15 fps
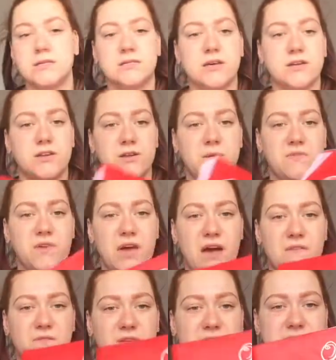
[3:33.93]
So I don't know if you
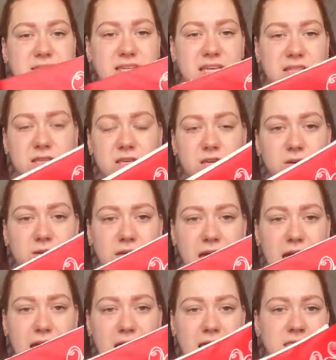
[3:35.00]
have this in the
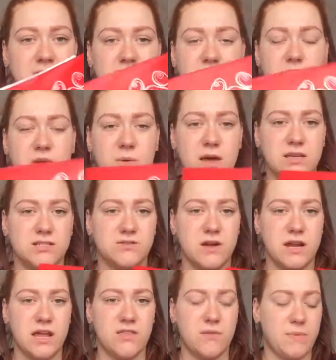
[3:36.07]
UK, in the US or
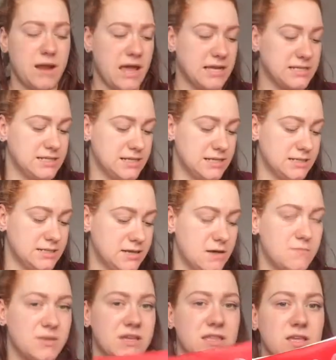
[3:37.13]
any other places,
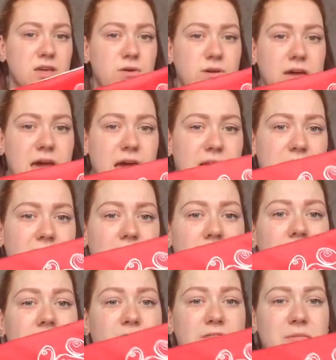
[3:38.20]
but in the UK,
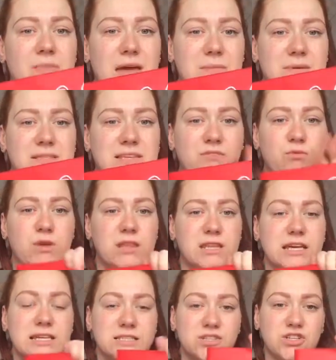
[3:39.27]
every baby is given one of
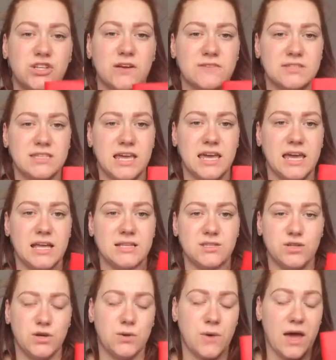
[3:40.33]
these, and you have to take it
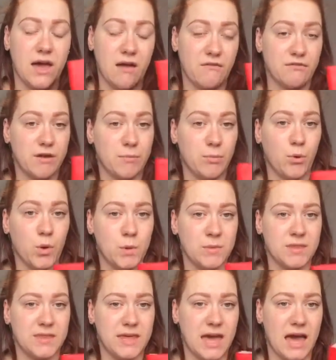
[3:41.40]
to every
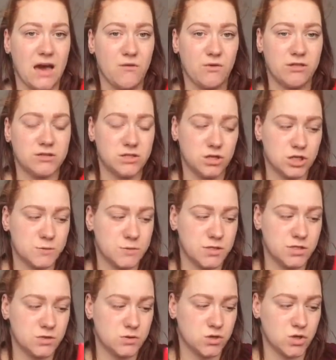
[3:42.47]
appointment they have, whether it's
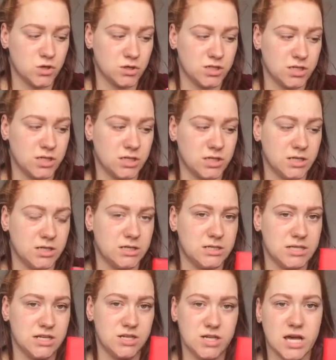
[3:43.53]
hospital, doctors,
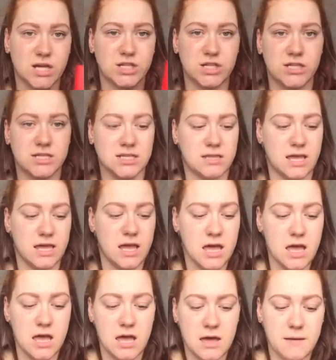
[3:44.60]
injections, and they
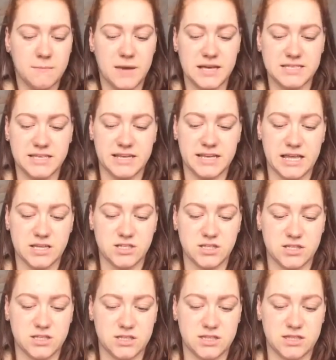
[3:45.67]
basically it's just